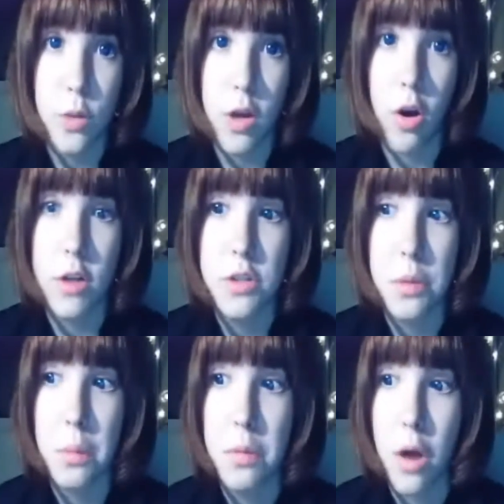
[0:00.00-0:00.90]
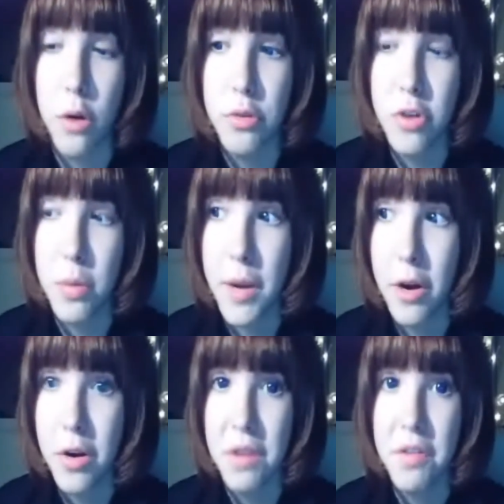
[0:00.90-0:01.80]
awesome Naruto
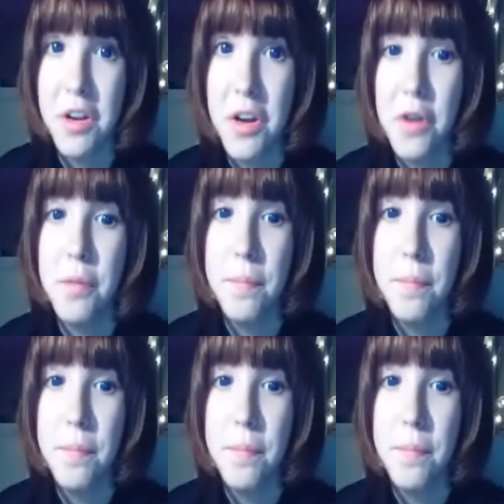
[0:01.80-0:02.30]
parody video